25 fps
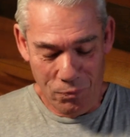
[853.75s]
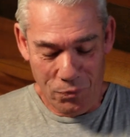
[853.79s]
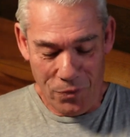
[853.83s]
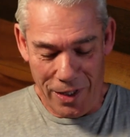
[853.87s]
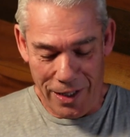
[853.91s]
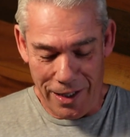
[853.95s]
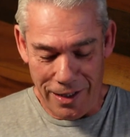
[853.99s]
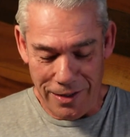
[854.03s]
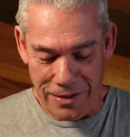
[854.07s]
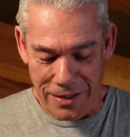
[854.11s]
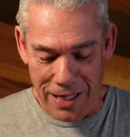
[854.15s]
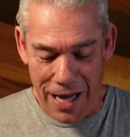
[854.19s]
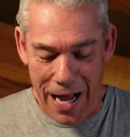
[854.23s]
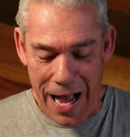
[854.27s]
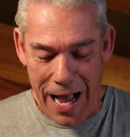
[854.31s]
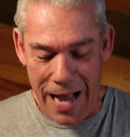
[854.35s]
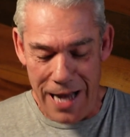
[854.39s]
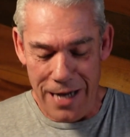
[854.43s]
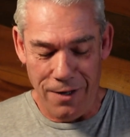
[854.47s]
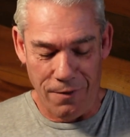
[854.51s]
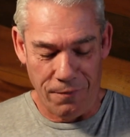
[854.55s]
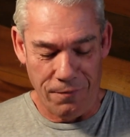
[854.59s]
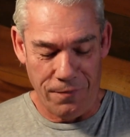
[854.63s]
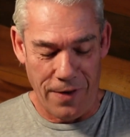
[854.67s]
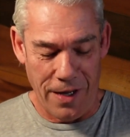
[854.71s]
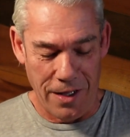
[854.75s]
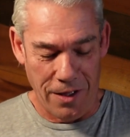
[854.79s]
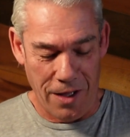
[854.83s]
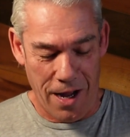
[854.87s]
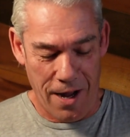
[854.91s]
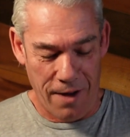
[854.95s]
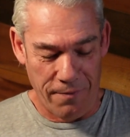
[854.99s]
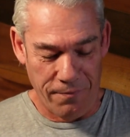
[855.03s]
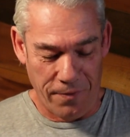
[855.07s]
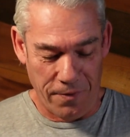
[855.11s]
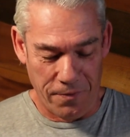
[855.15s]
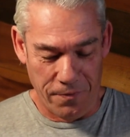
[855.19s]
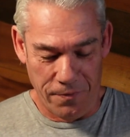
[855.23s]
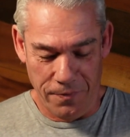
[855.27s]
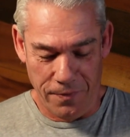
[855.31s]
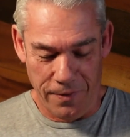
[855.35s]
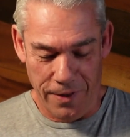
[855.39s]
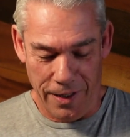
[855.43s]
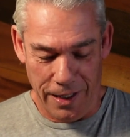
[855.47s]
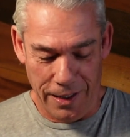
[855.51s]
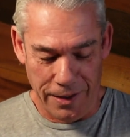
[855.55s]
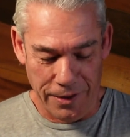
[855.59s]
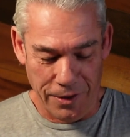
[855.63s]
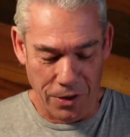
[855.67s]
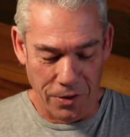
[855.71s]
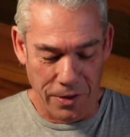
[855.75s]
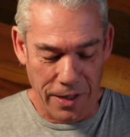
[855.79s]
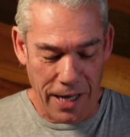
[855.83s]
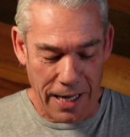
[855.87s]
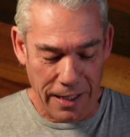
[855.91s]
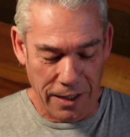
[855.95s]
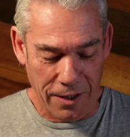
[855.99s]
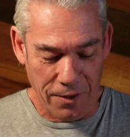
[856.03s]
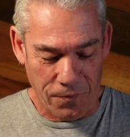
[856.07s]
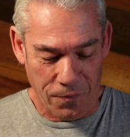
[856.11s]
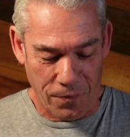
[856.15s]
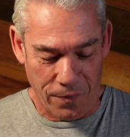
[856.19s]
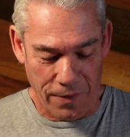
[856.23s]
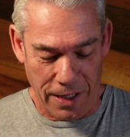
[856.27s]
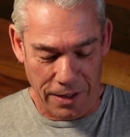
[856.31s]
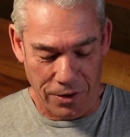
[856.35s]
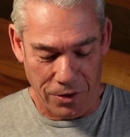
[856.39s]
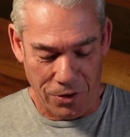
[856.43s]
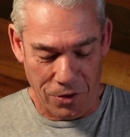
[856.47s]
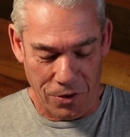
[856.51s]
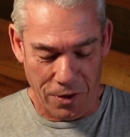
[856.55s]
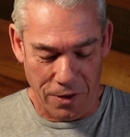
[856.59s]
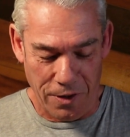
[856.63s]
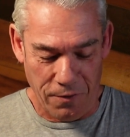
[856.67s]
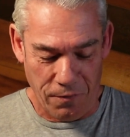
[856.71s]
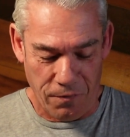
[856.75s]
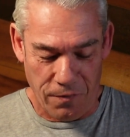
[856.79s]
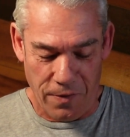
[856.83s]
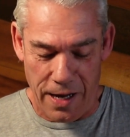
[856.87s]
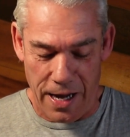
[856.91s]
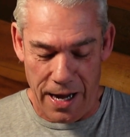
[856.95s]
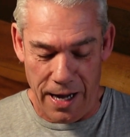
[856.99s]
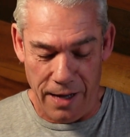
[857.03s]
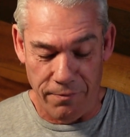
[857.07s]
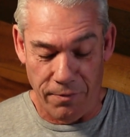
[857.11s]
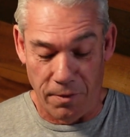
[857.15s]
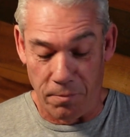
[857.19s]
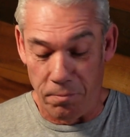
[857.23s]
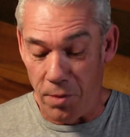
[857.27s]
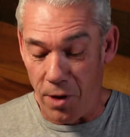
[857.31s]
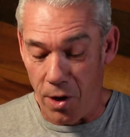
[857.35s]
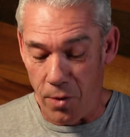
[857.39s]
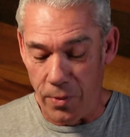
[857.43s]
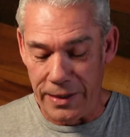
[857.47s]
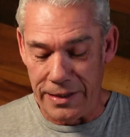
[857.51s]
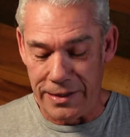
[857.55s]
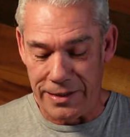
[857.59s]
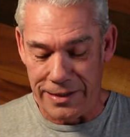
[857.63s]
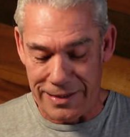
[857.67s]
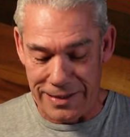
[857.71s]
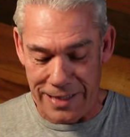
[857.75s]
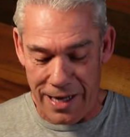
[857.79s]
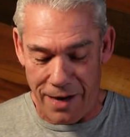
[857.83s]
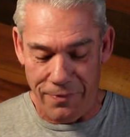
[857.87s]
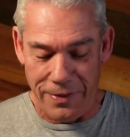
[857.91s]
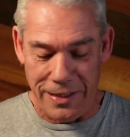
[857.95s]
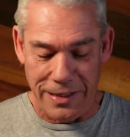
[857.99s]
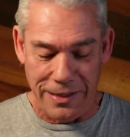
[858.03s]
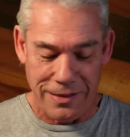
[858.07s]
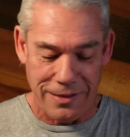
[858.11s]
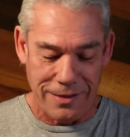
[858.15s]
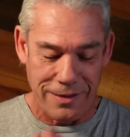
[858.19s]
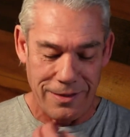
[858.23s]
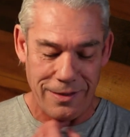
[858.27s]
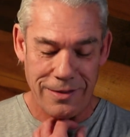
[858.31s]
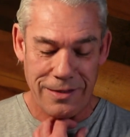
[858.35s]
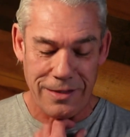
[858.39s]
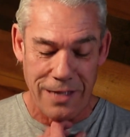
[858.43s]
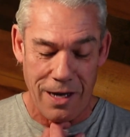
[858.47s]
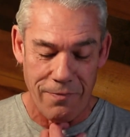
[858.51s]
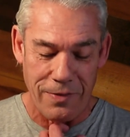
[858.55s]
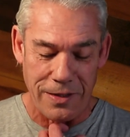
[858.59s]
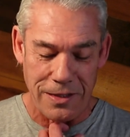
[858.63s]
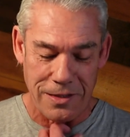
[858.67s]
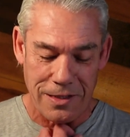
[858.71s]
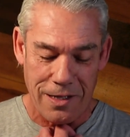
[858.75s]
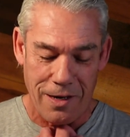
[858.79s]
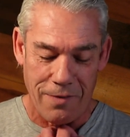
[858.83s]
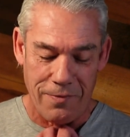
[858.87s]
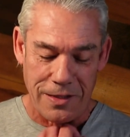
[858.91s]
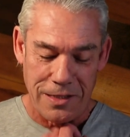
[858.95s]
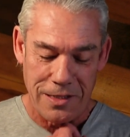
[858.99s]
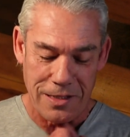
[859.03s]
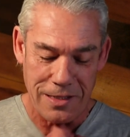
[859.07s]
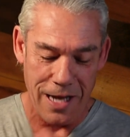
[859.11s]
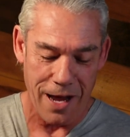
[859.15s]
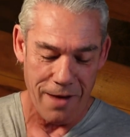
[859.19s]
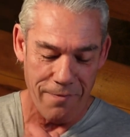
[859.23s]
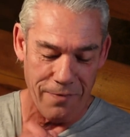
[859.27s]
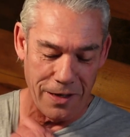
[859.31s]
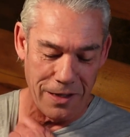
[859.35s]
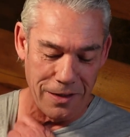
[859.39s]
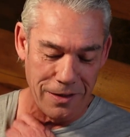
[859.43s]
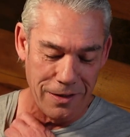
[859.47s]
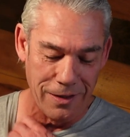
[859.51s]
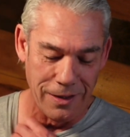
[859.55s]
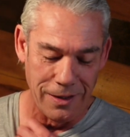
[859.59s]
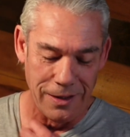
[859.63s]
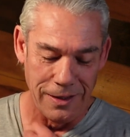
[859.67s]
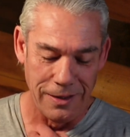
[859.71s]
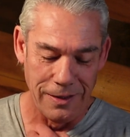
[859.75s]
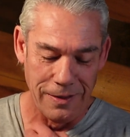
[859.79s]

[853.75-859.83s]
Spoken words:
A tire fell off of United Flight 35, a Boeing 777,